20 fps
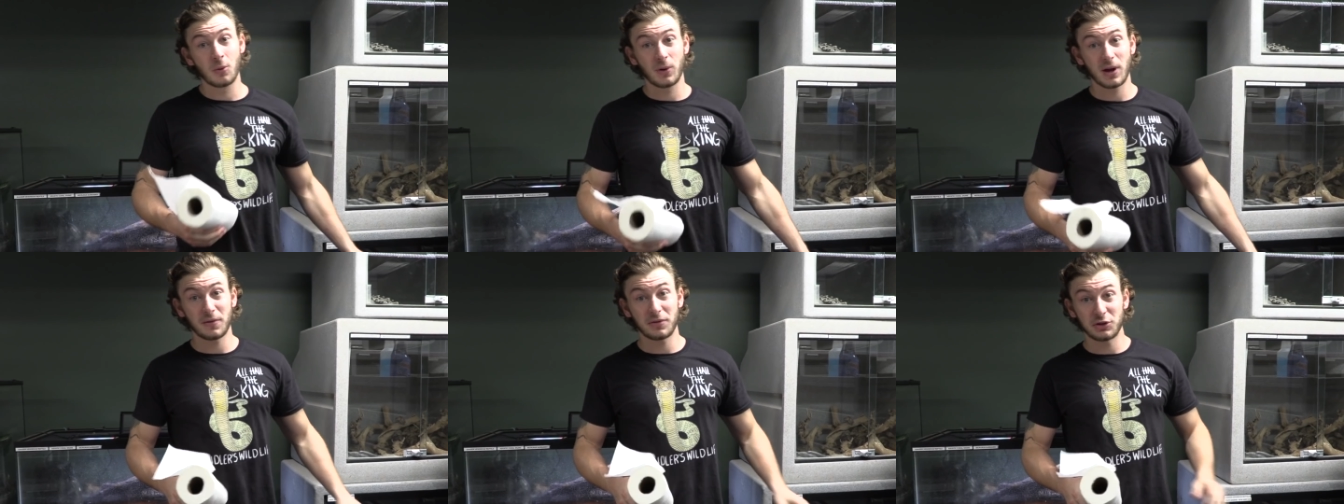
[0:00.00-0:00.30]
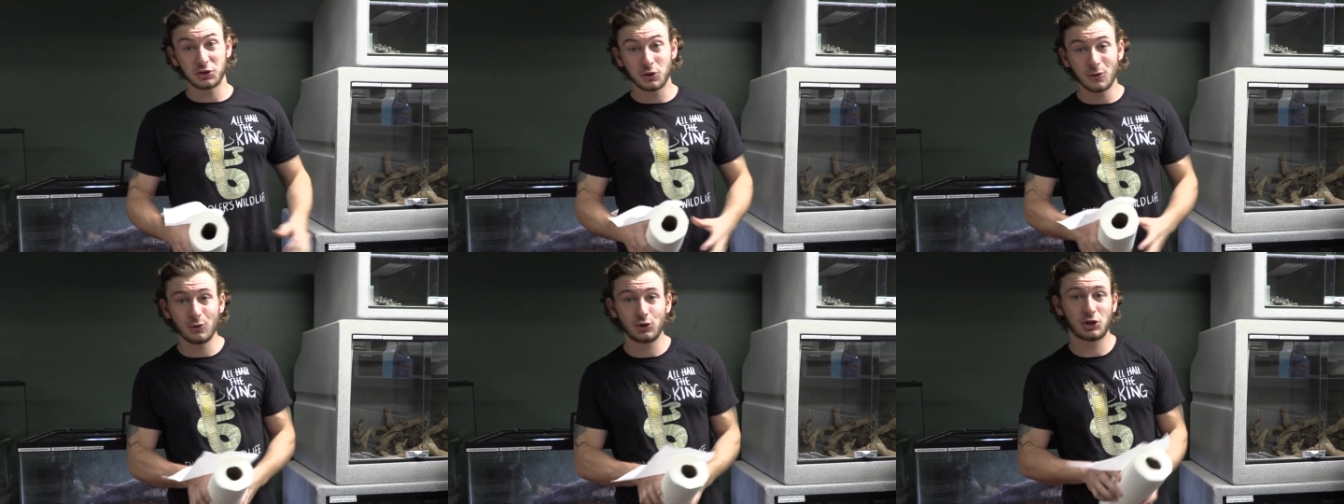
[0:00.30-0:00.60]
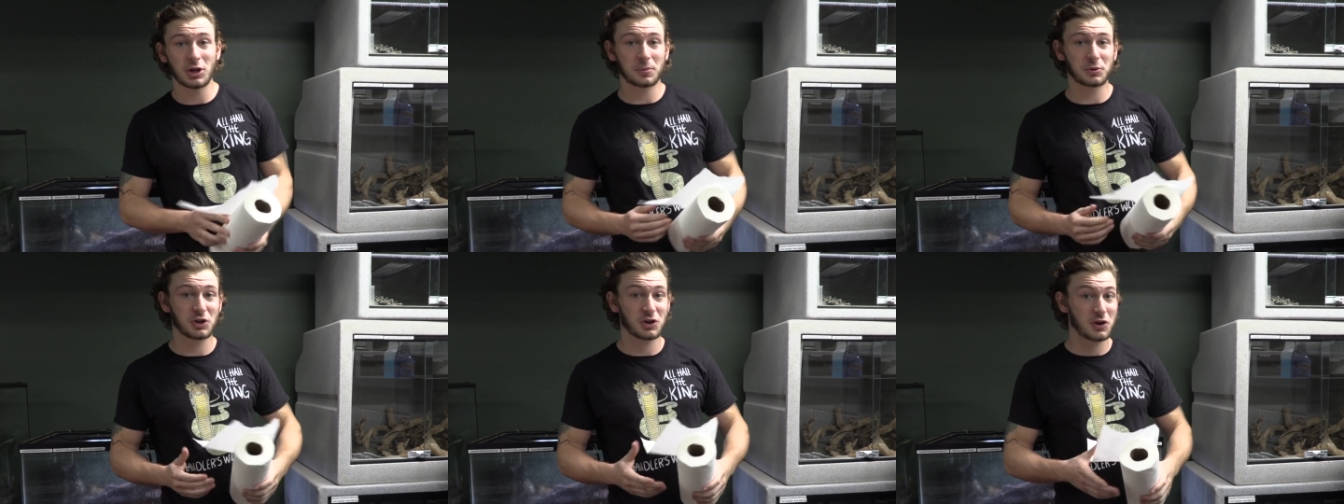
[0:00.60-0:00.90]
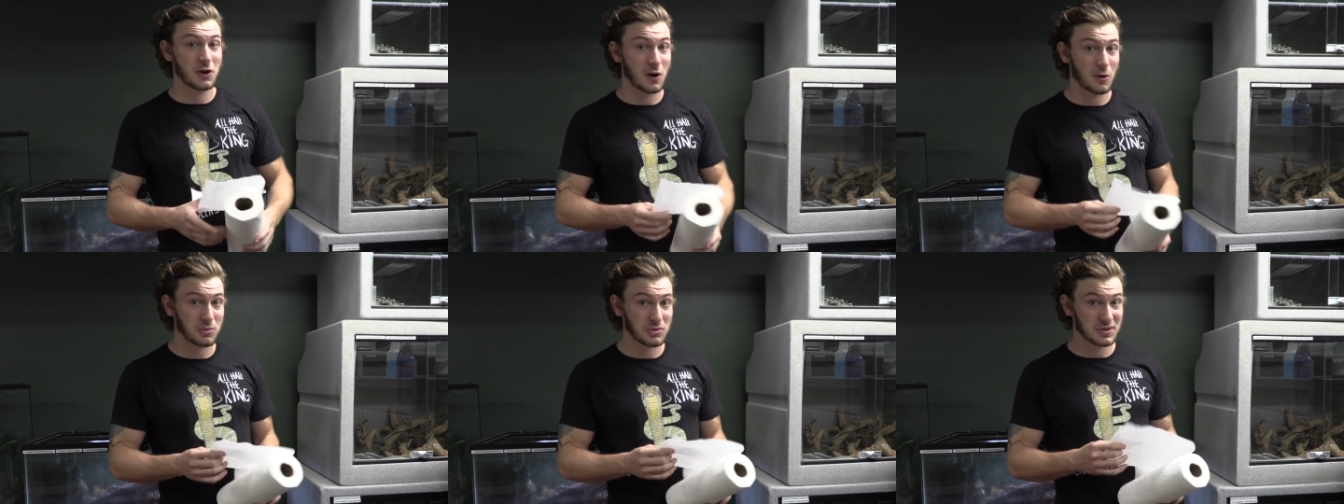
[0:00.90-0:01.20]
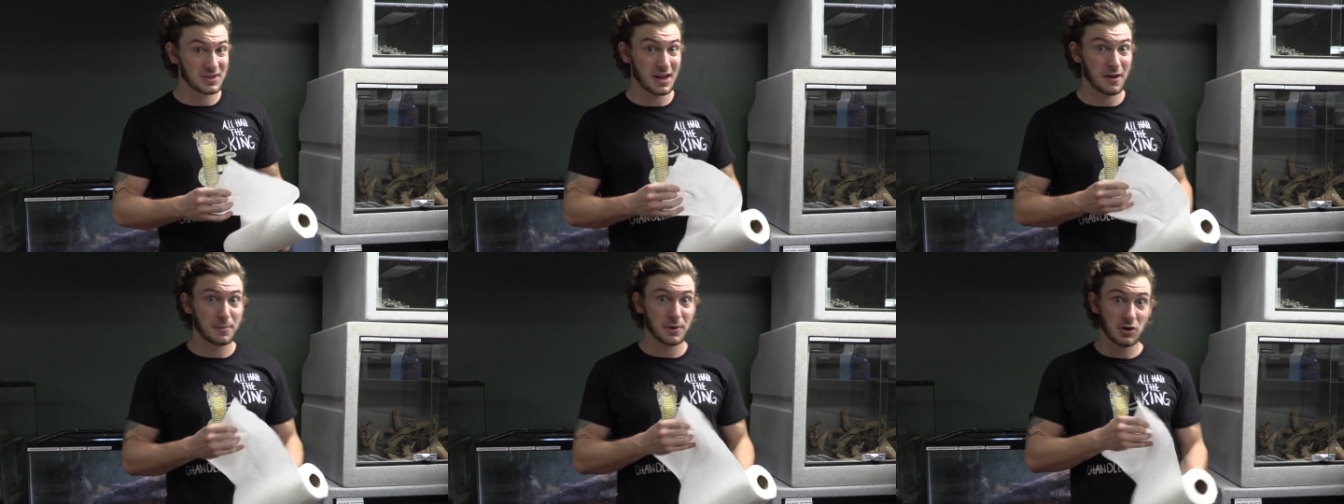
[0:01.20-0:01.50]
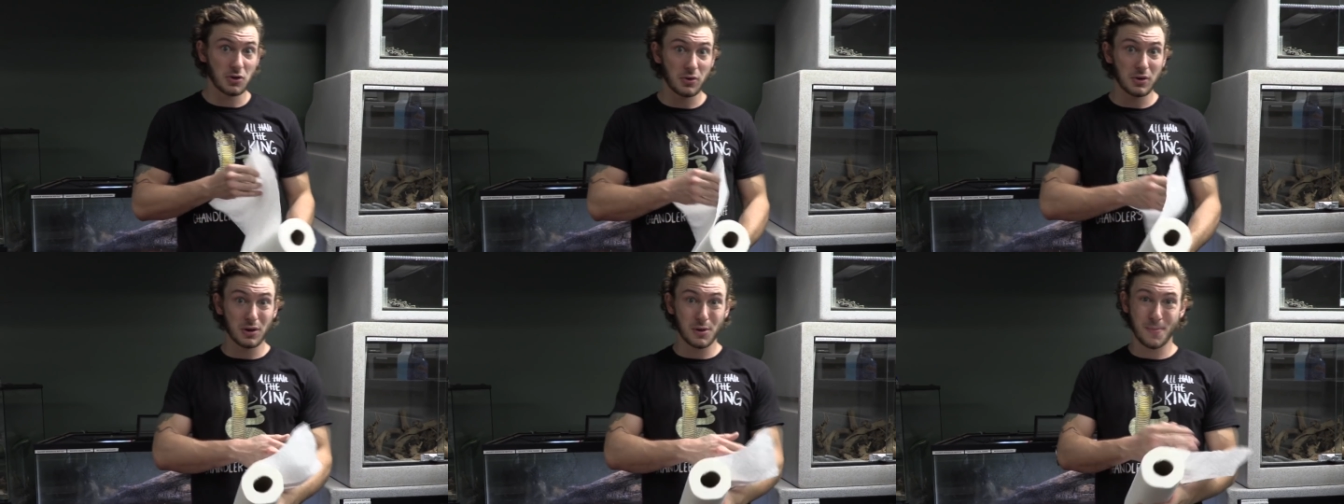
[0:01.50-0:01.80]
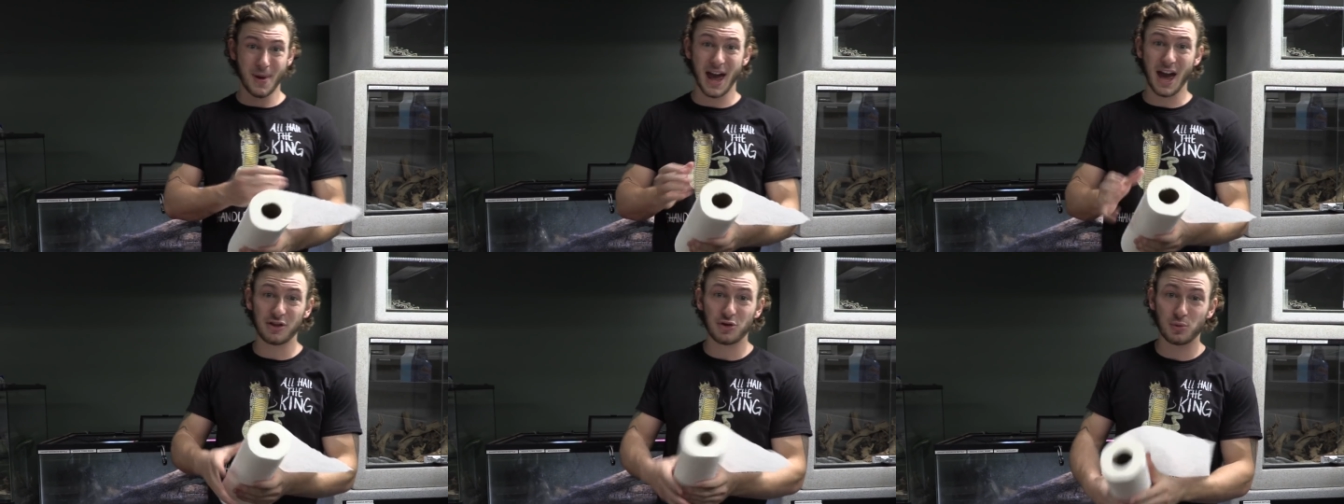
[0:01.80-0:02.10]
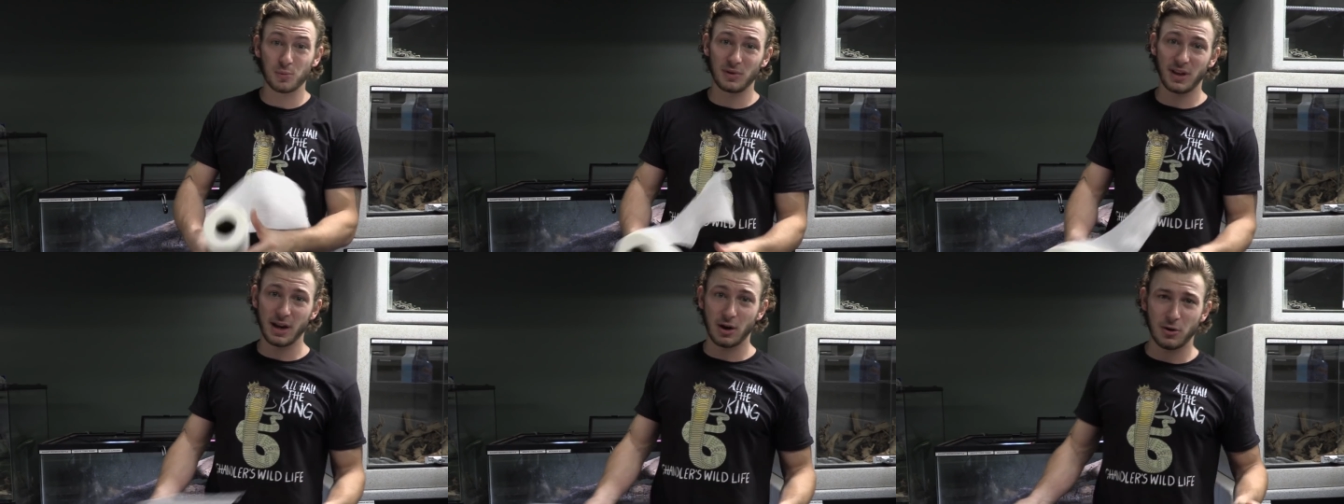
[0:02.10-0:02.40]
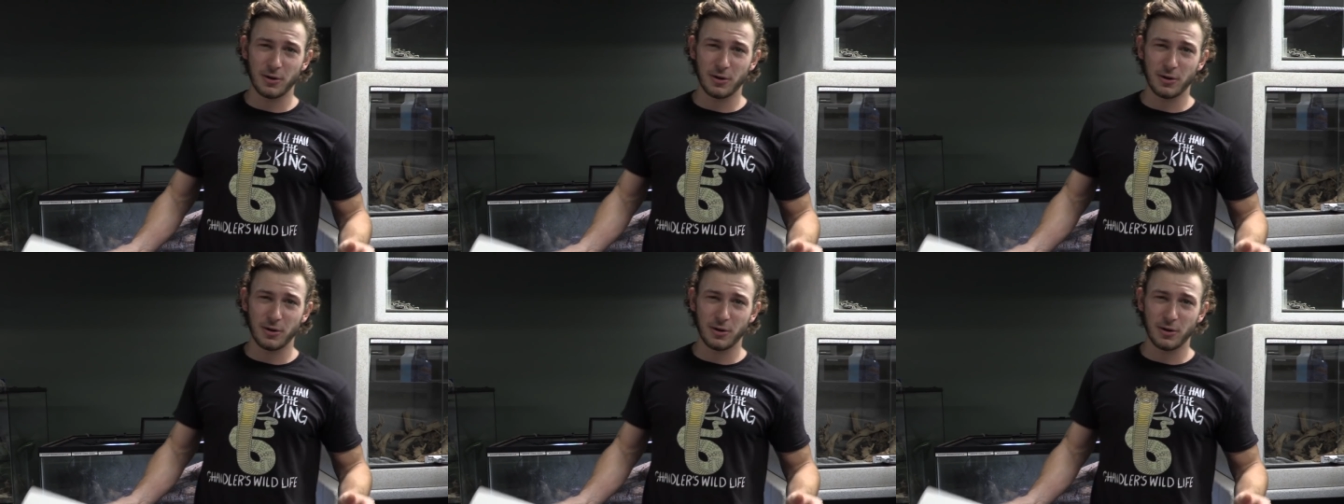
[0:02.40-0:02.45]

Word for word: We have the two Egyptian cobras that have been going to the bathroom like